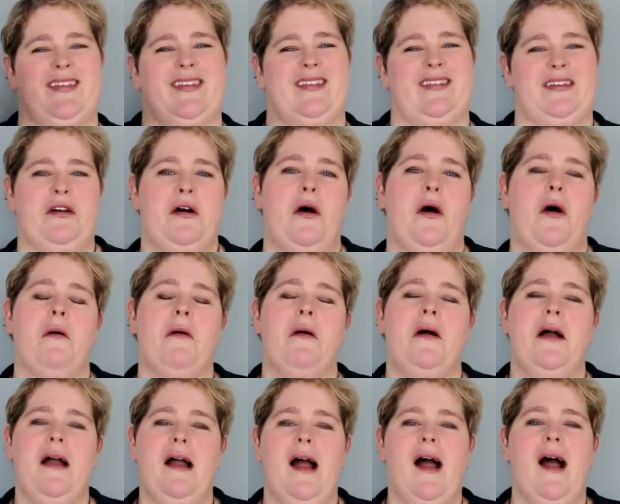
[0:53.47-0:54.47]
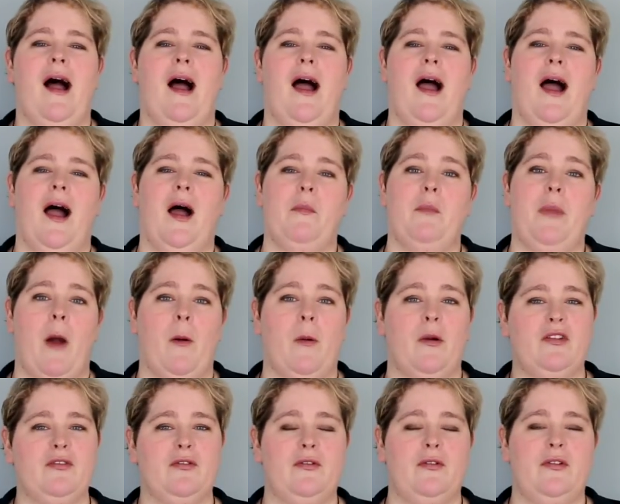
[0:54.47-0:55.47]
So
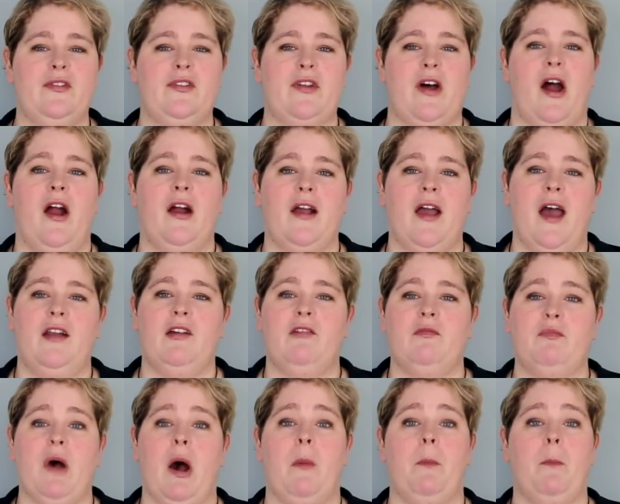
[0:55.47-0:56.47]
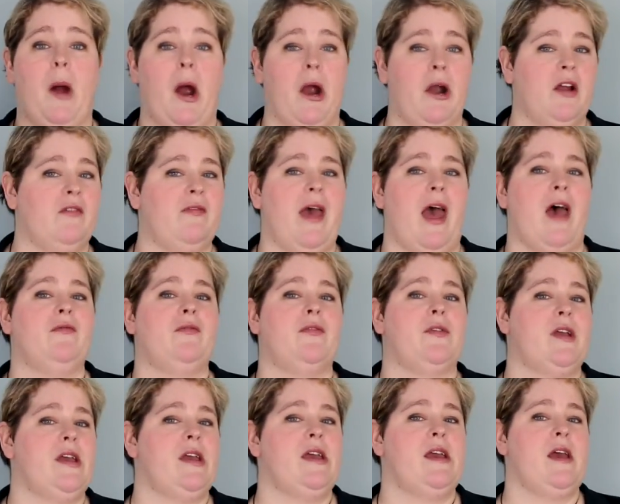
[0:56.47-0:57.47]
power tools are kind of a part of
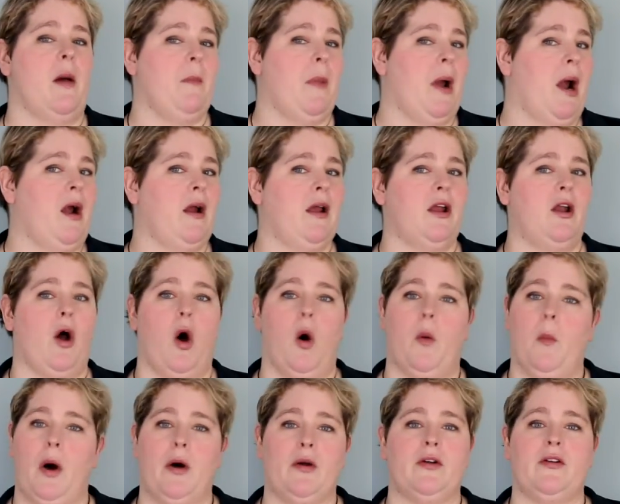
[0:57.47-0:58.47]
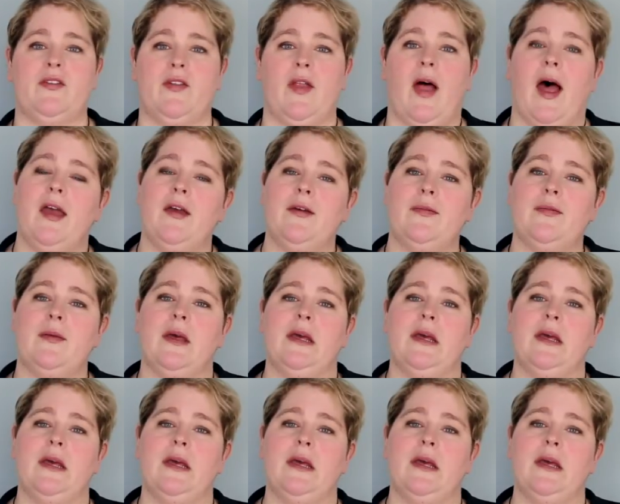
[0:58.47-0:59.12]
every American homeowner's life.